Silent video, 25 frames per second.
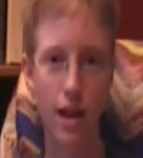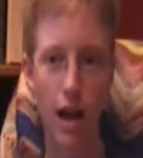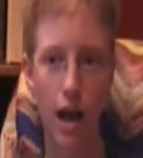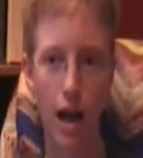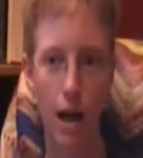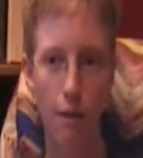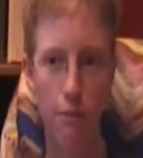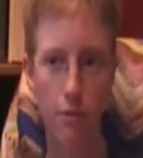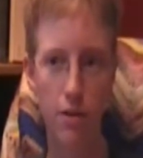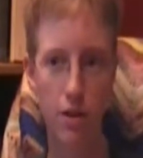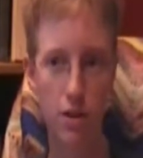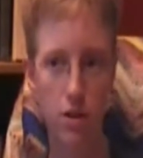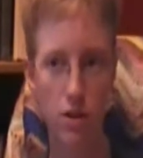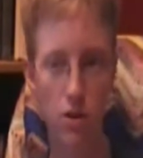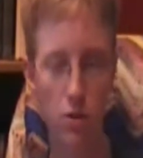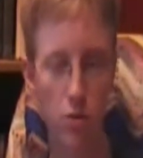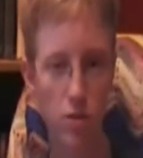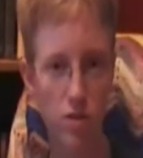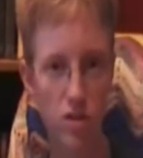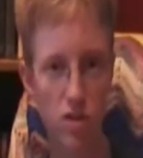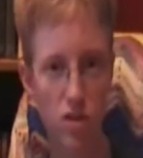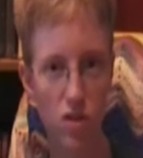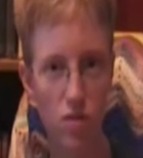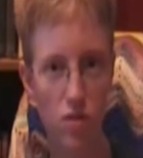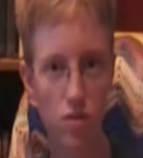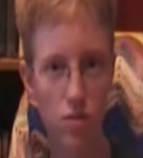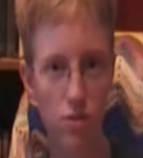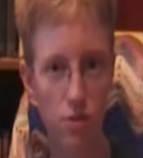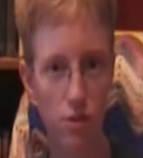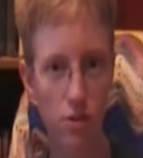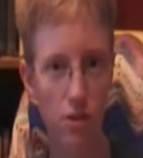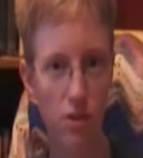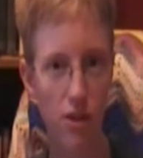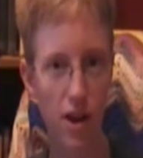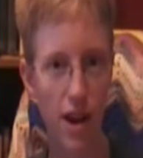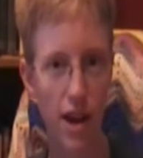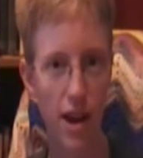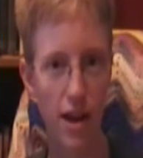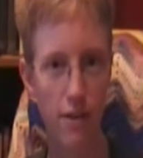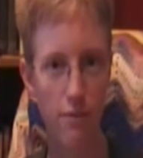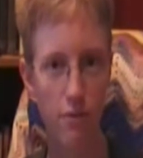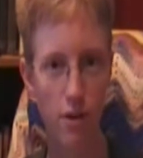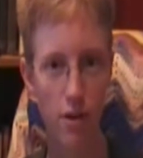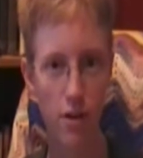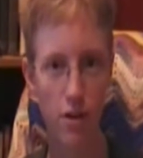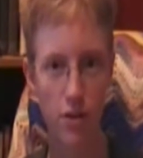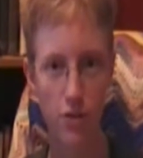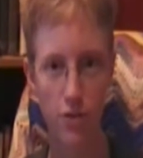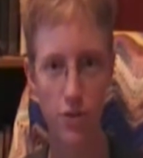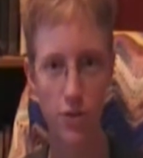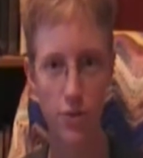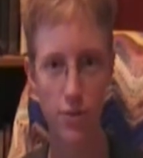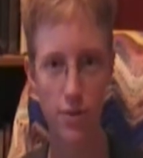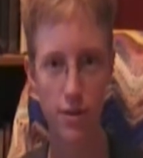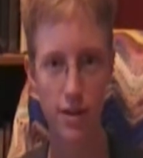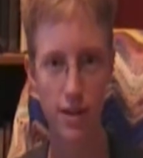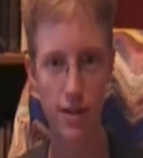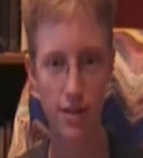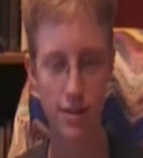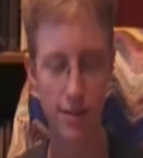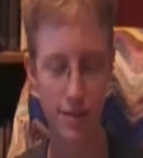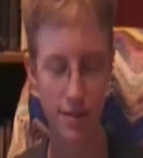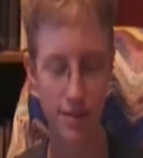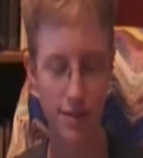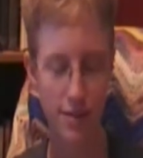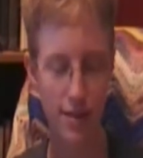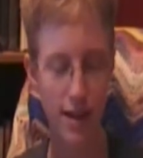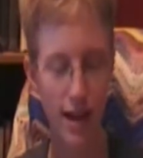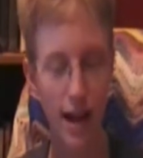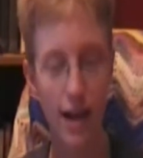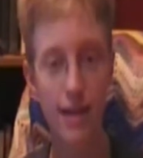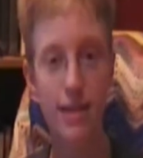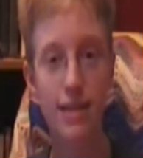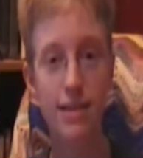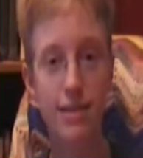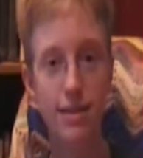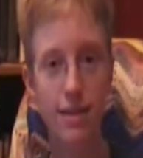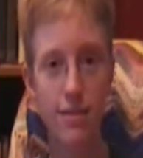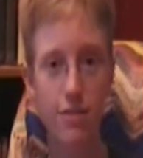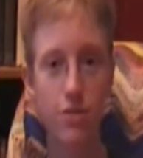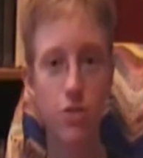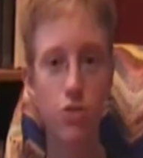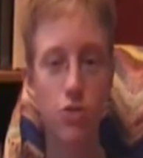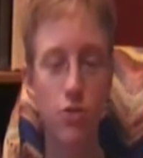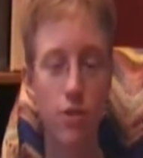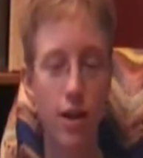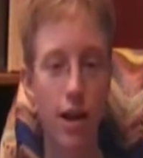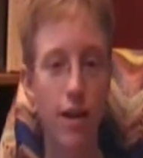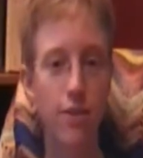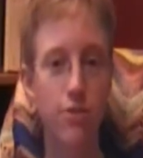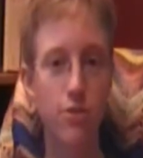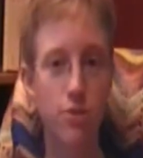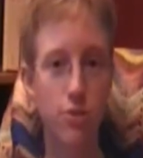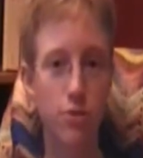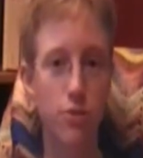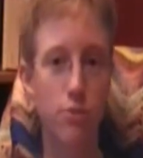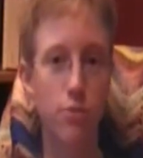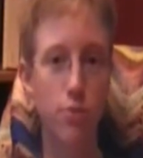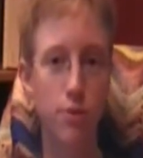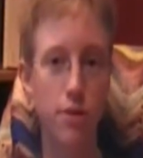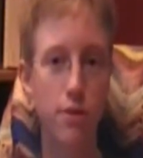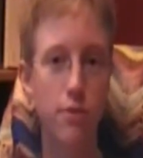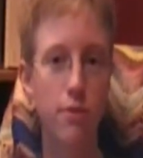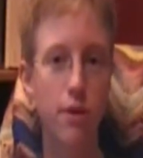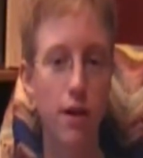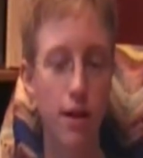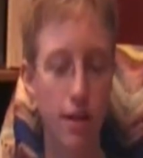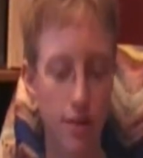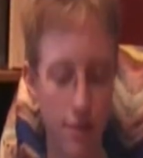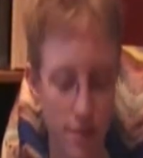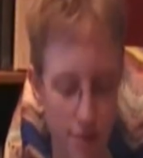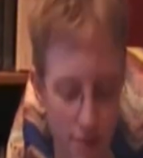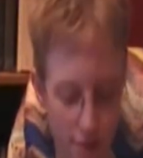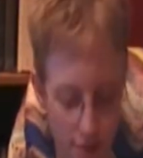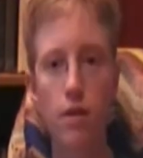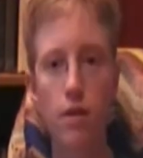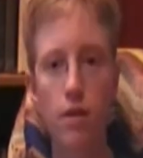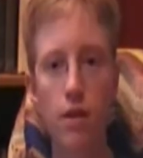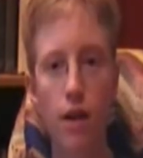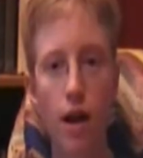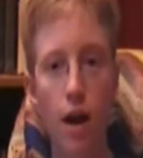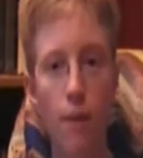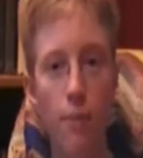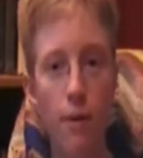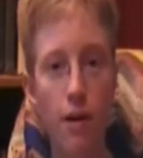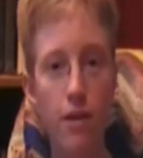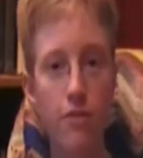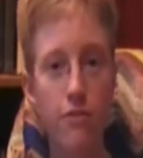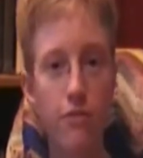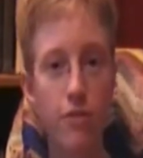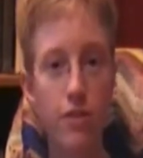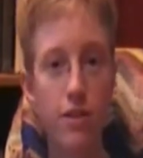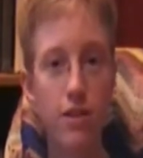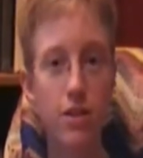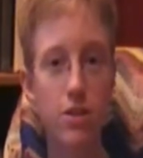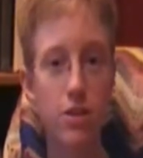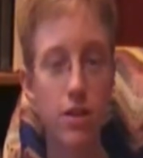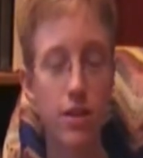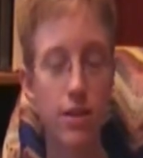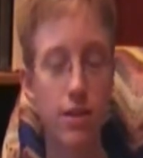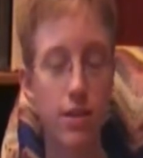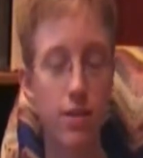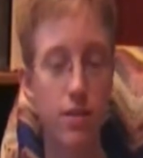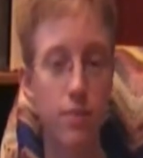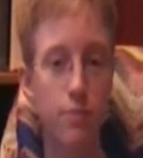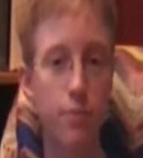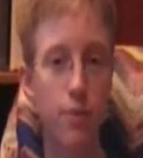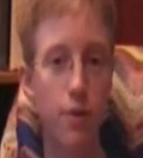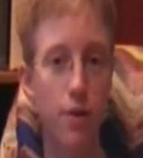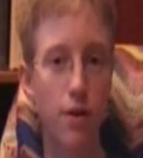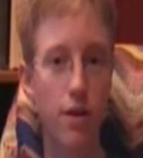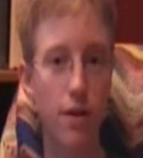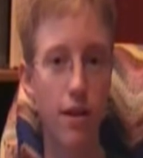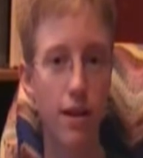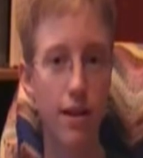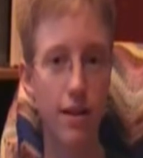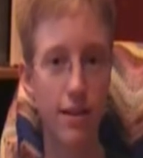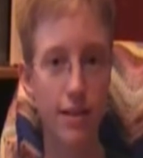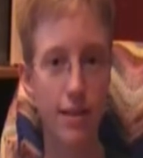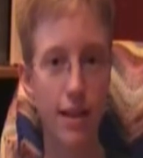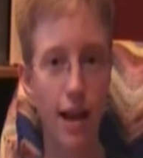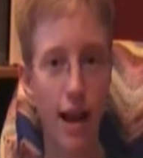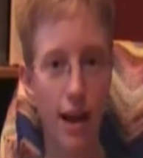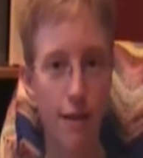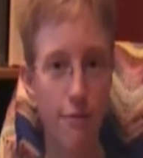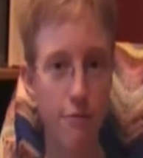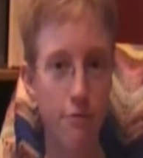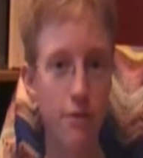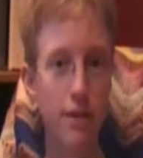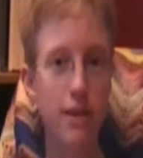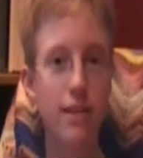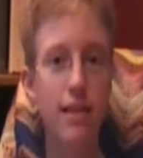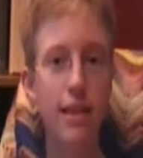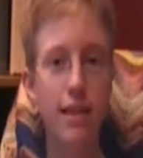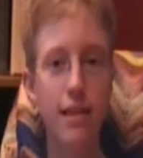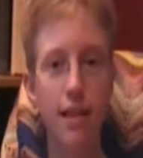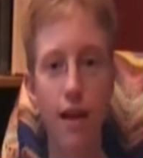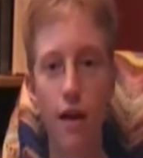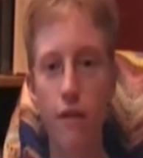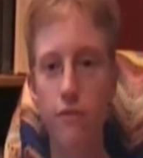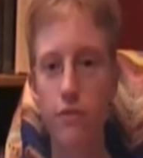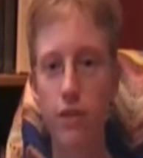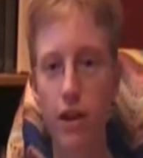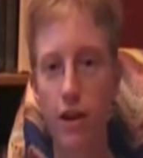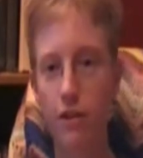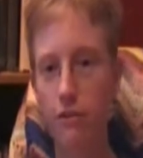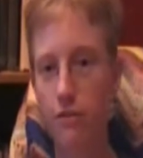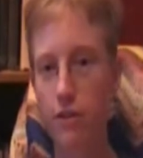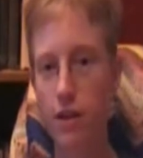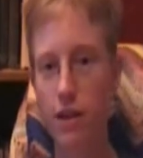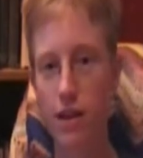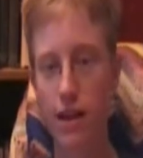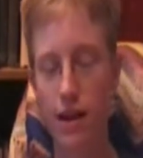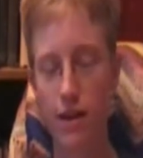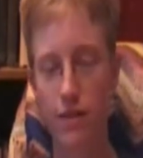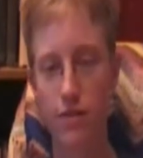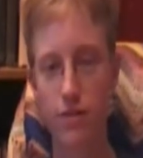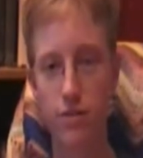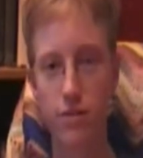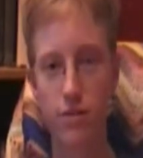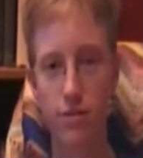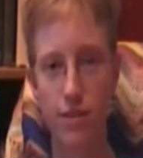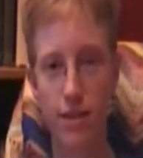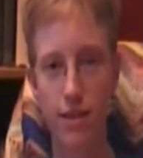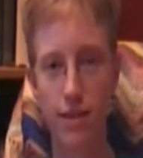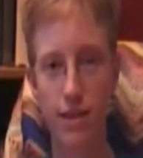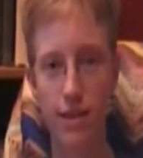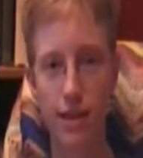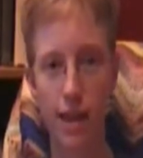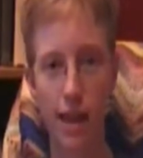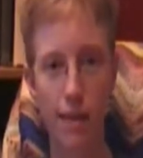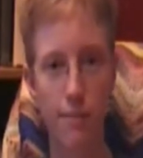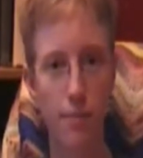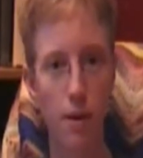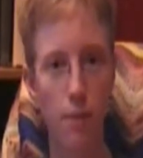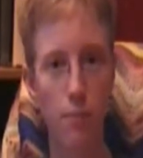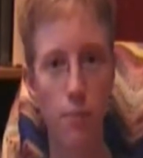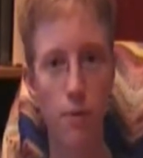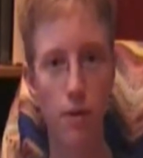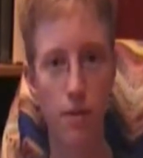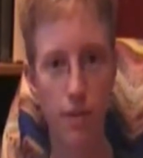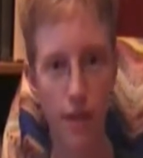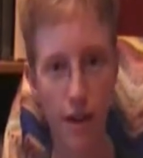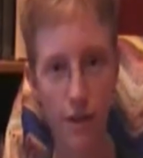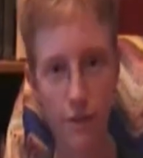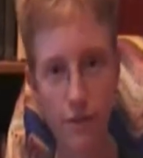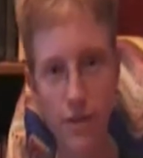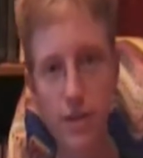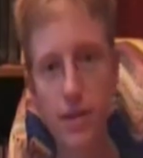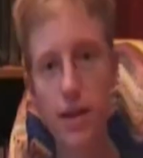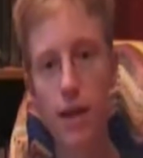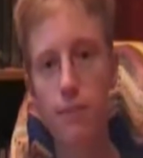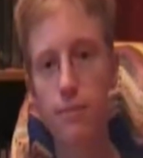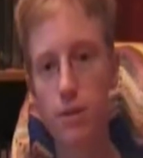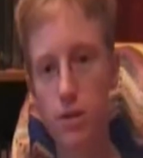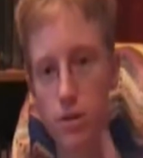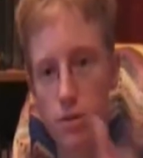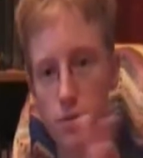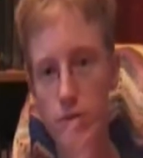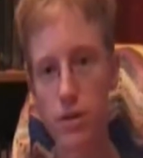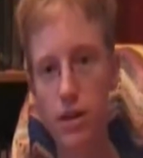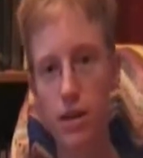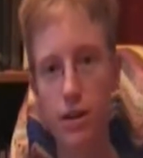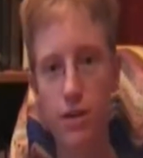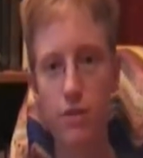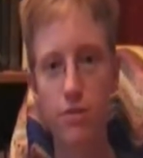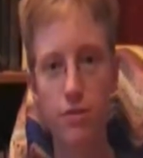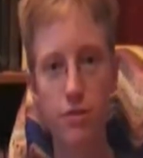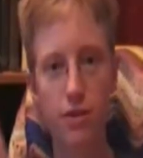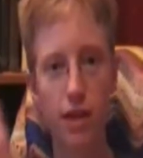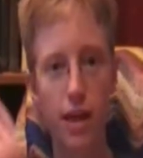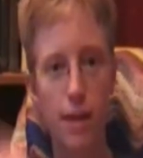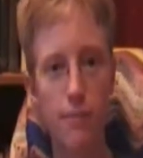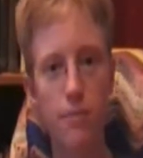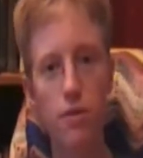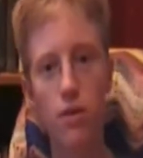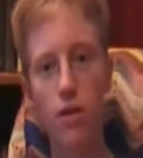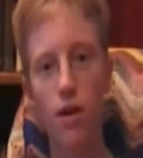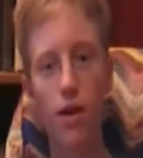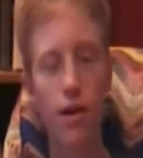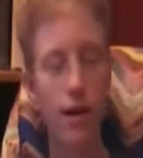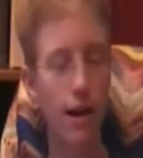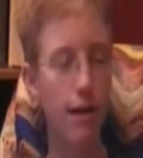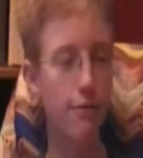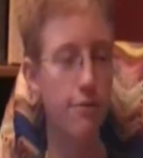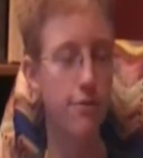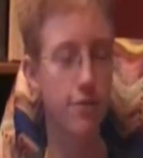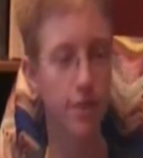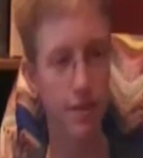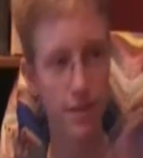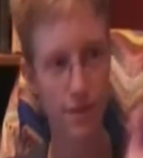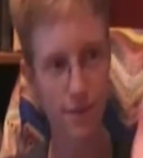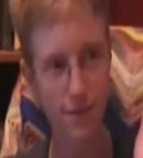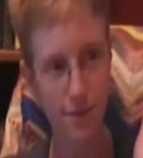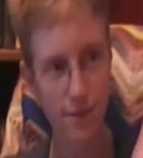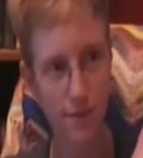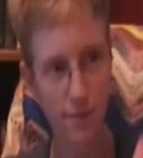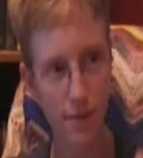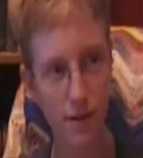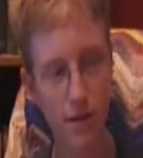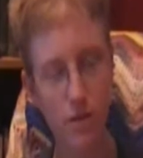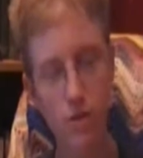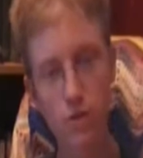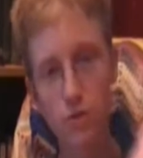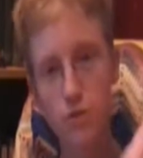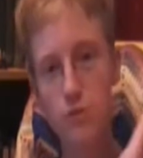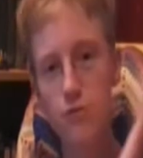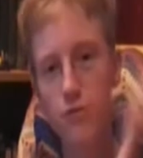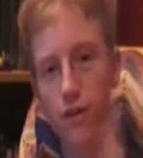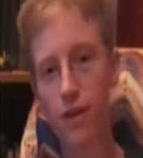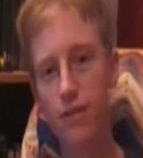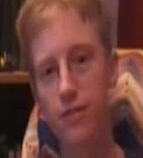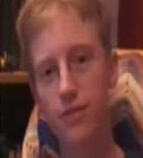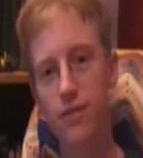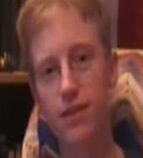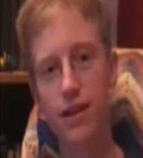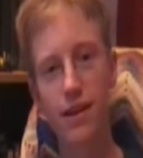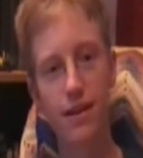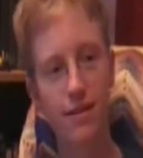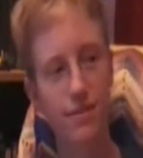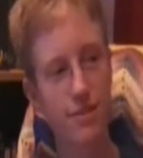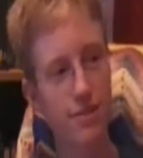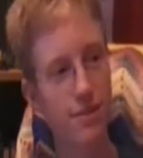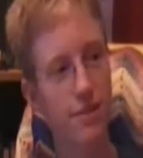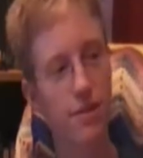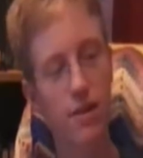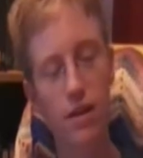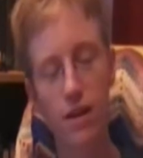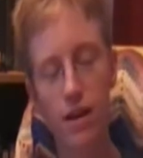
I want to know what's going through your head while you're doing it. And he does do that too pretty well. Upon finishing this book, I really loved every character that he came up with. Every time a new character came along, I was like, this is my new favorite character.